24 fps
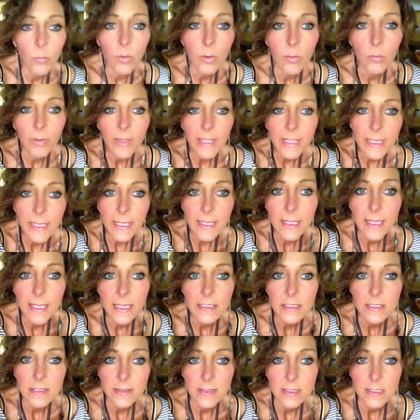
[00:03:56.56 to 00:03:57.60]
when we can get
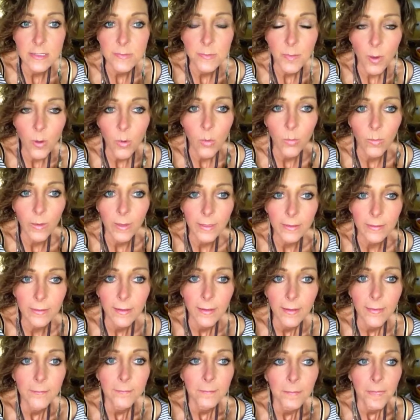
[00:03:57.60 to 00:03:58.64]
to this point,
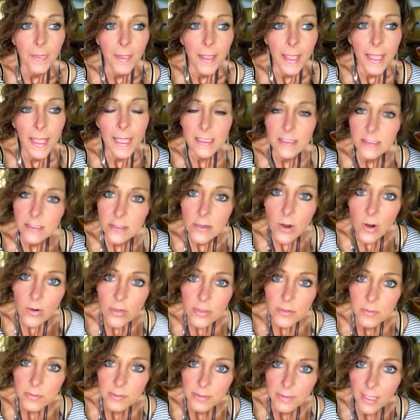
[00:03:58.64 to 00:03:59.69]
it
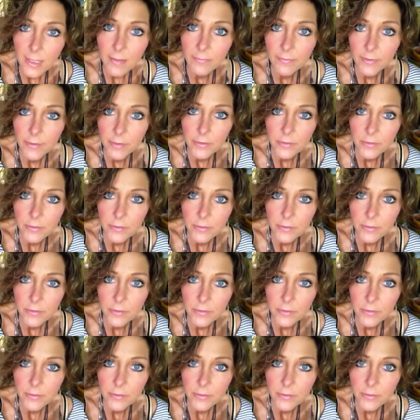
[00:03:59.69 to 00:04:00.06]
starts with loving